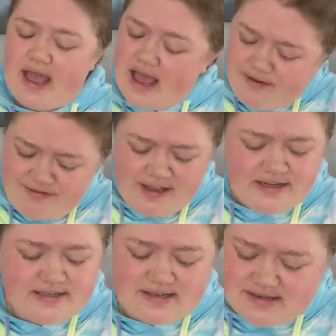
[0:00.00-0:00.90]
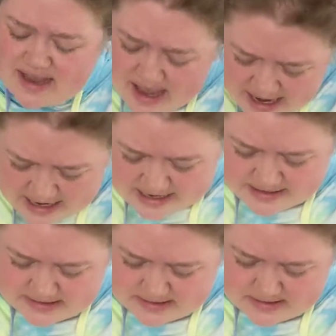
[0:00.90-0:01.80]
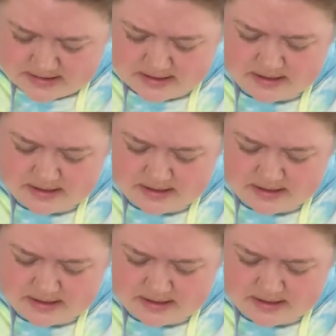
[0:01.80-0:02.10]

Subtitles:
effing size.